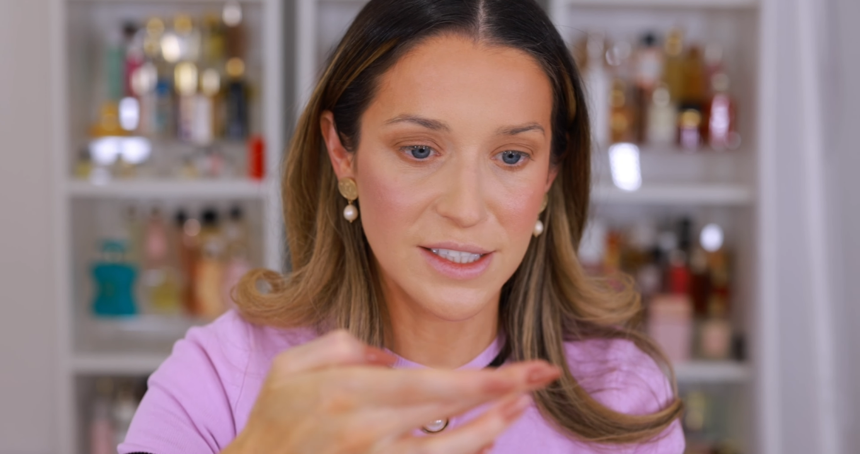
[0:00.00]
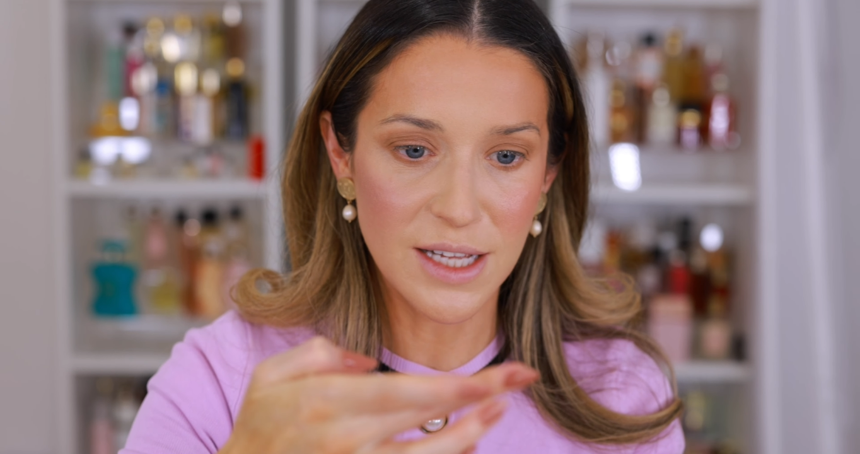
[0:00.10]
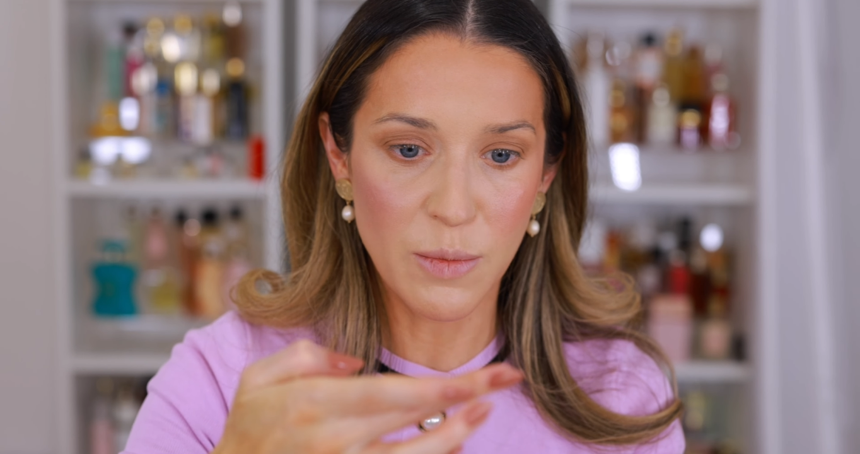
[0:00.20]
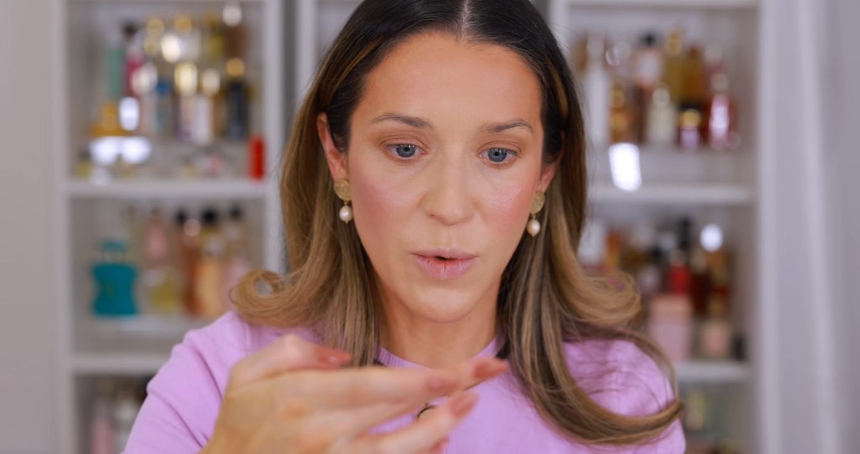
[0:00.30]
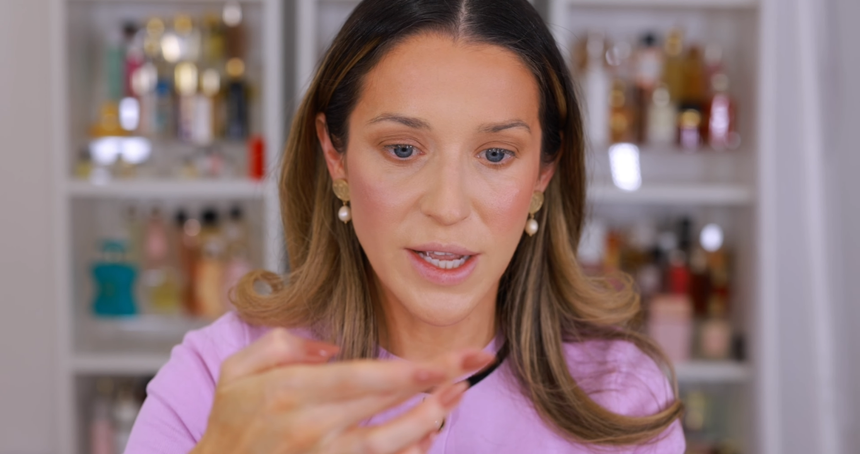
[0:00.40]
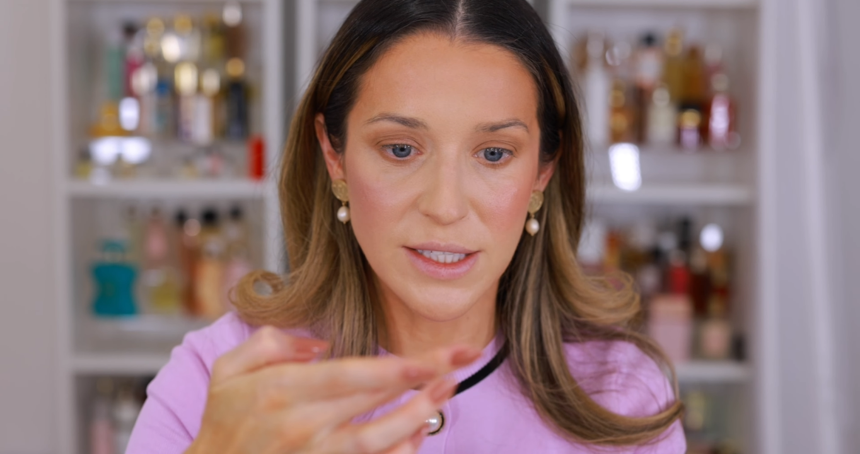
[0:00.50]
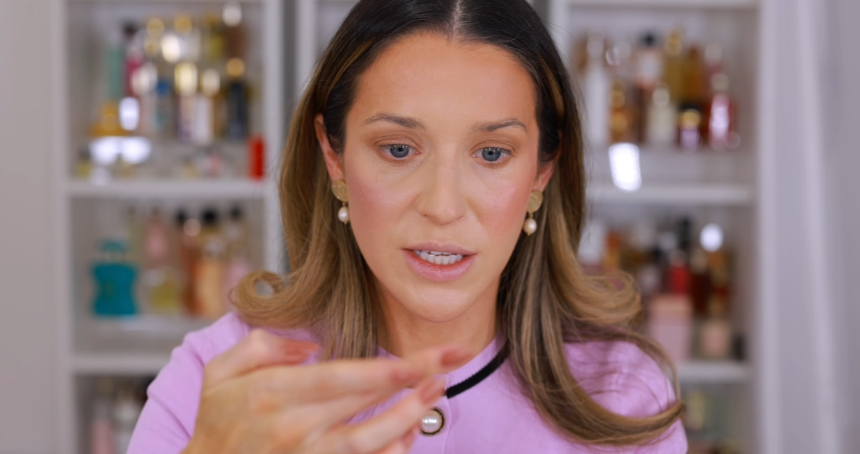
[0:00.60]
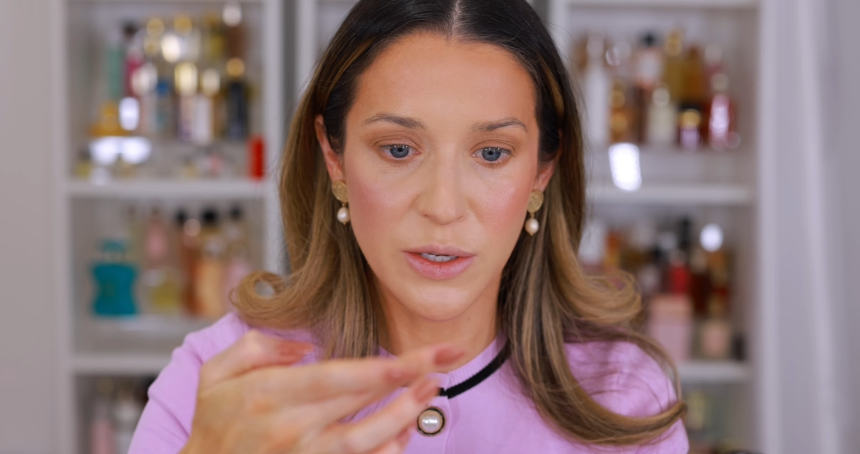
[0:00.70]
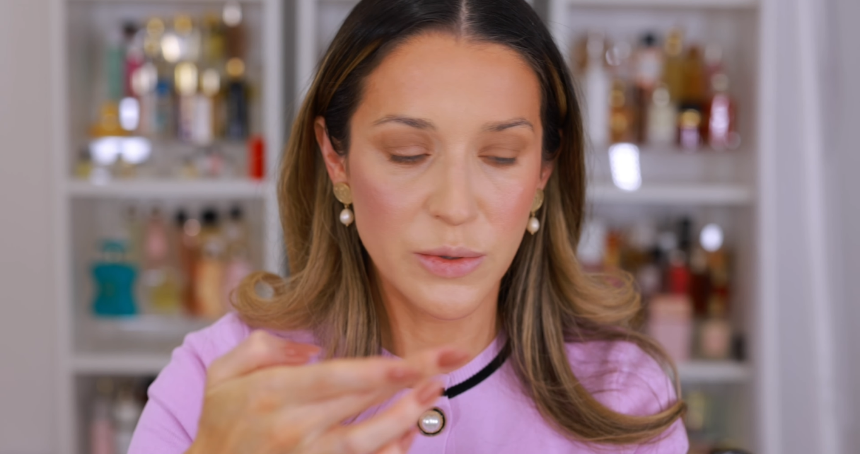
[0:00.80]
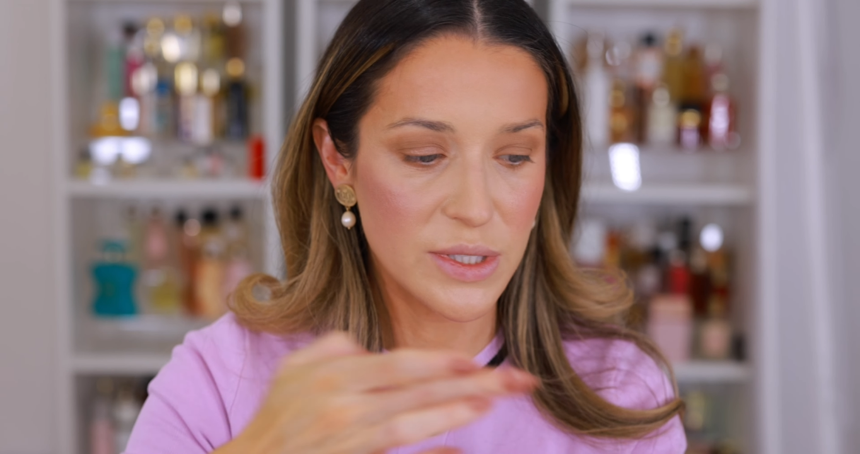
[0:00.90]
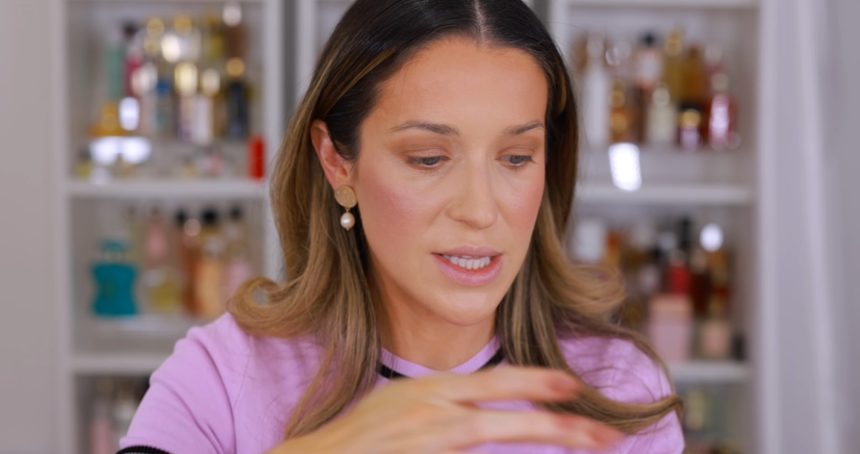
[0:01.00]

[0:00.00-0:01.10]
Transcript: some way to use